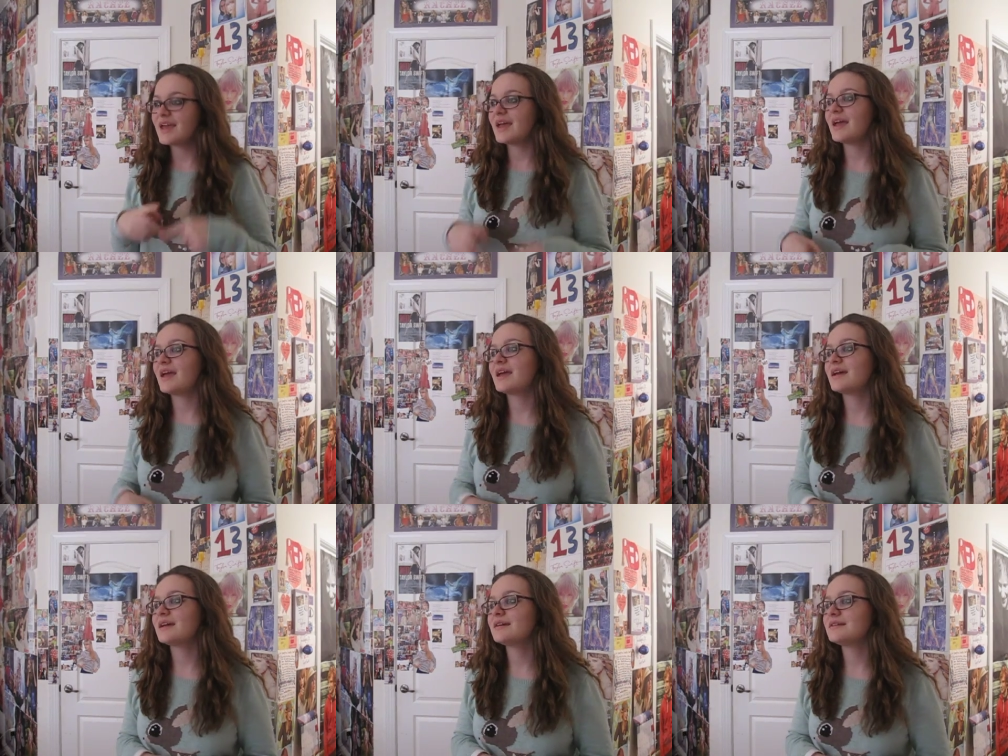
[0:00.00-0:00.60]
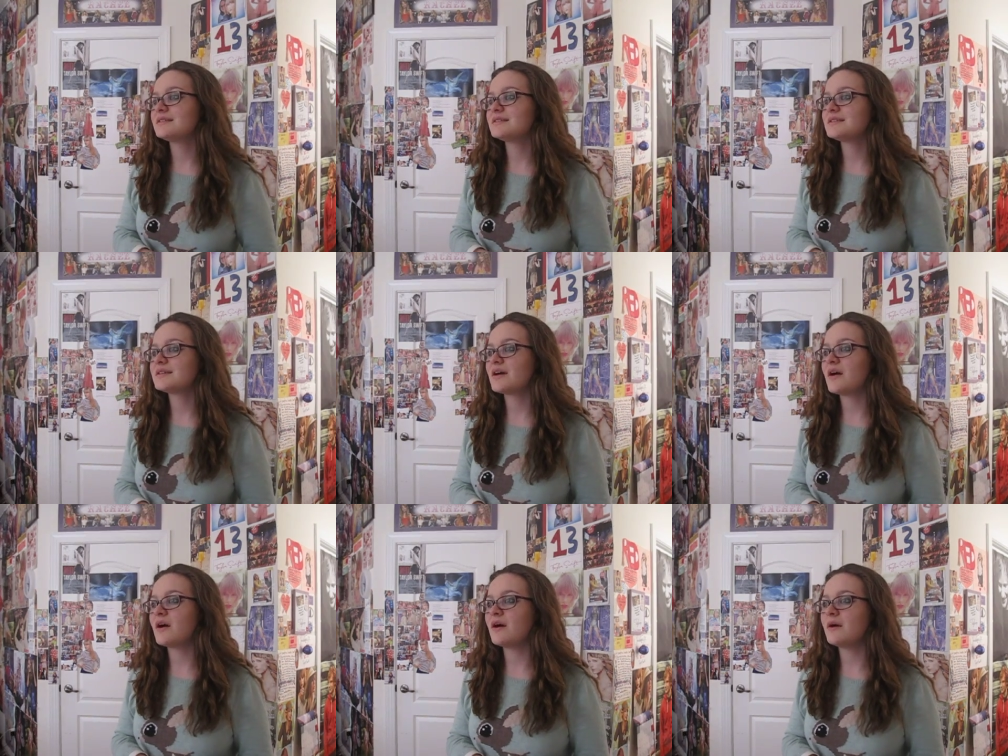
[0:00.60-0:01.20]
and
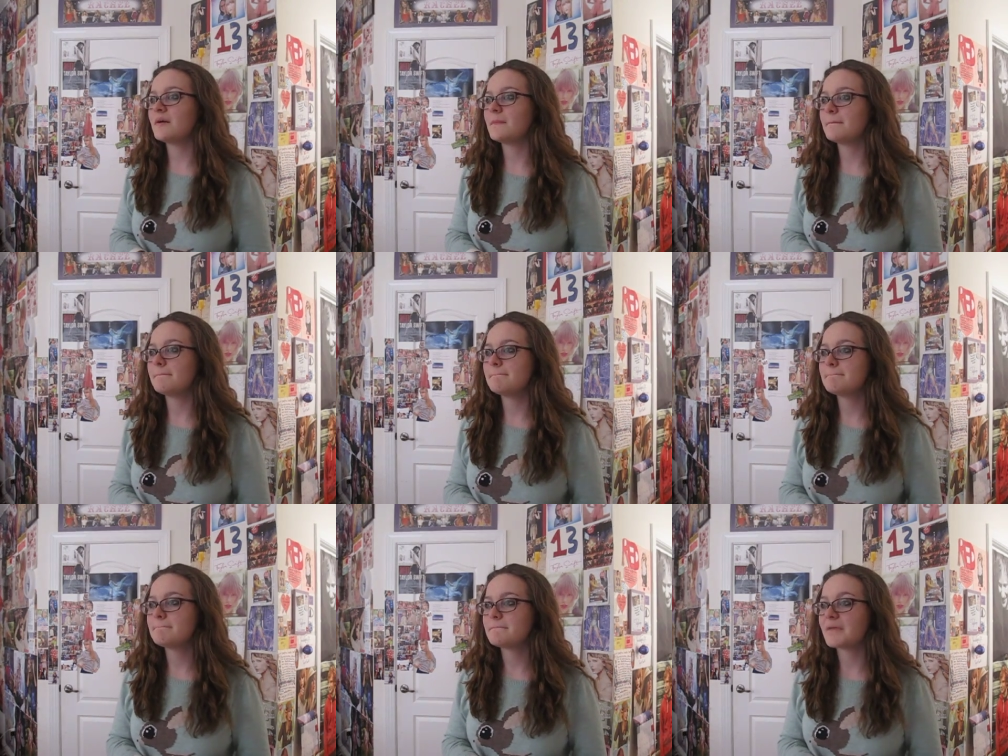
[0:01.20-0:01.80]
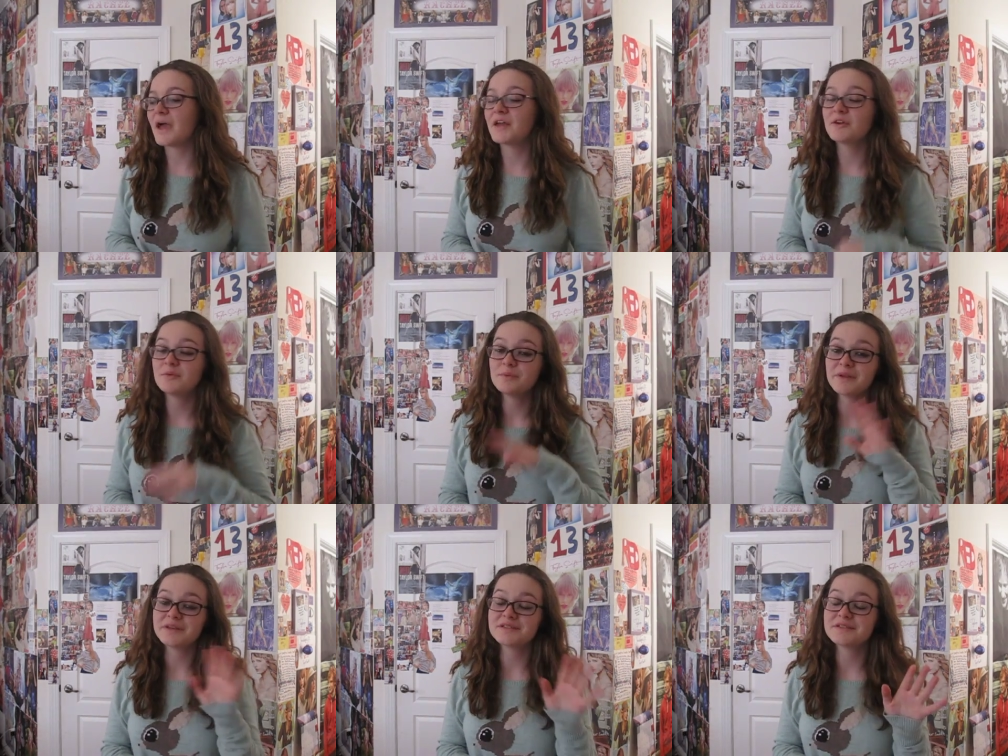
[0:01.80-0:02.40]
um, I Know
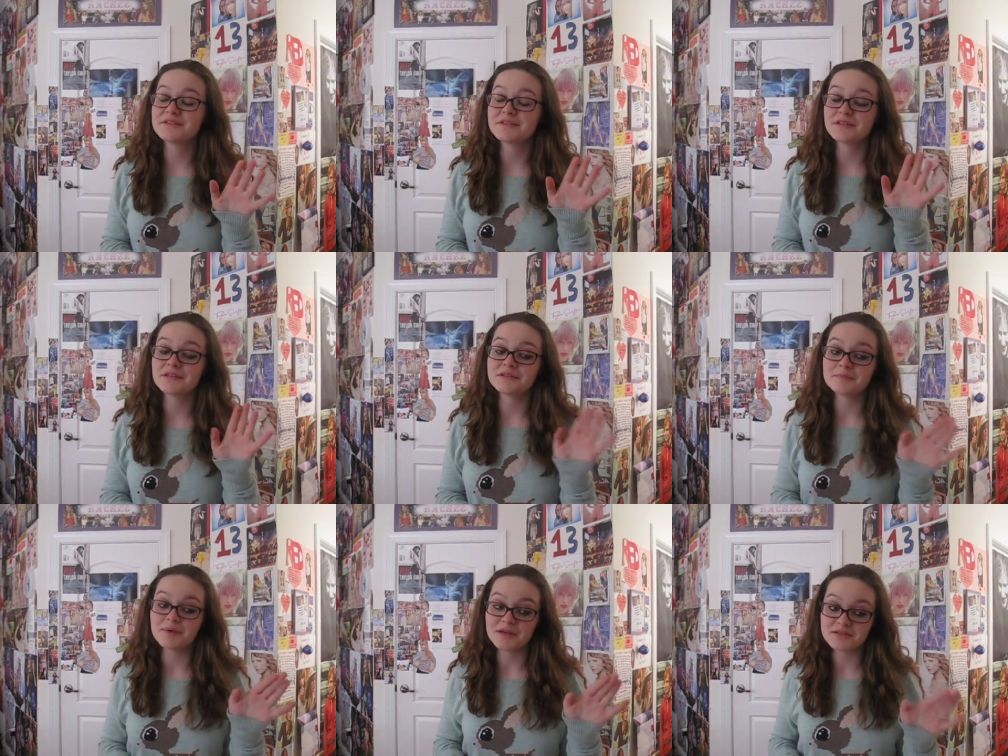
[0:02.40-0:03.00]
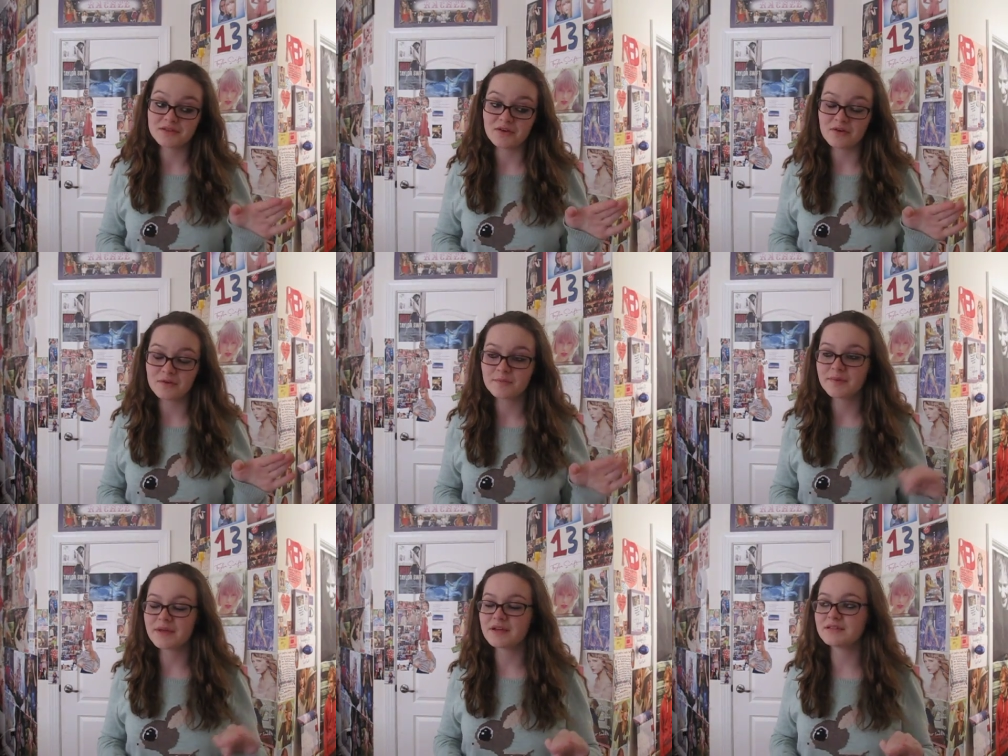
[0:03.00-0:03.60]
Places is my
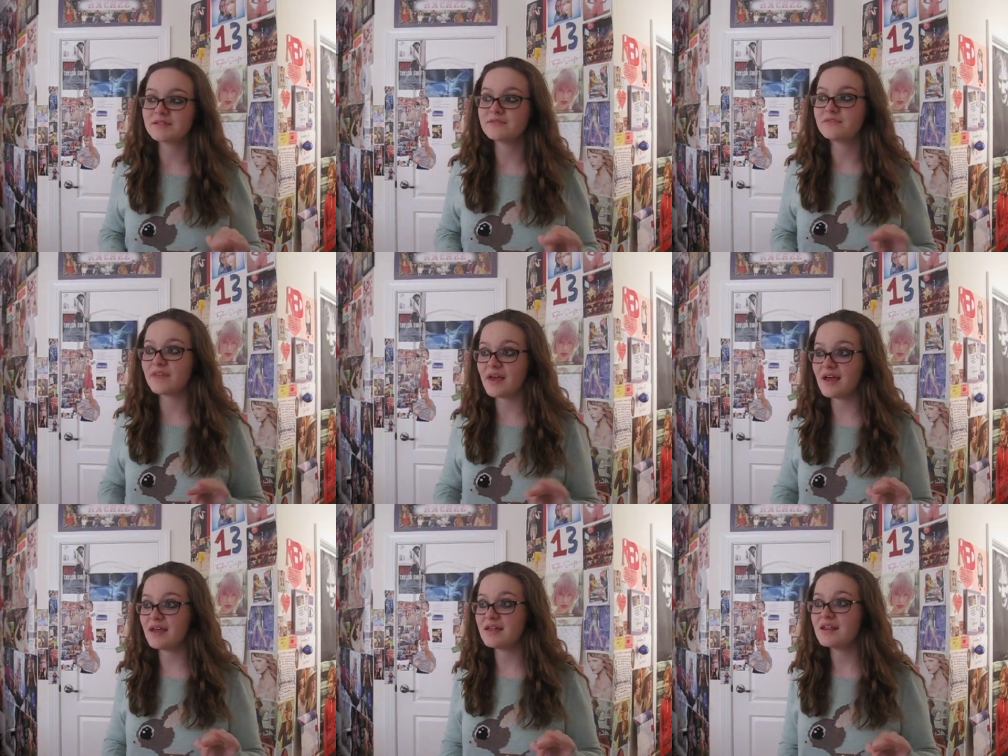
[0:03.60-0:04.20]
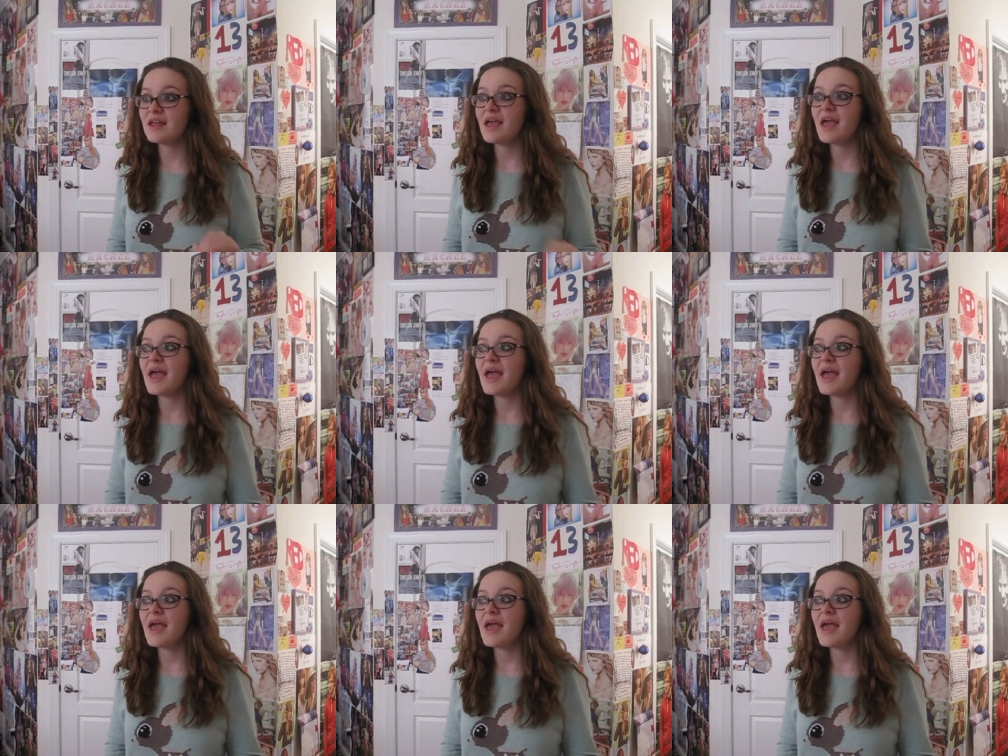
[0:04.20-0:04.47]
song because of that,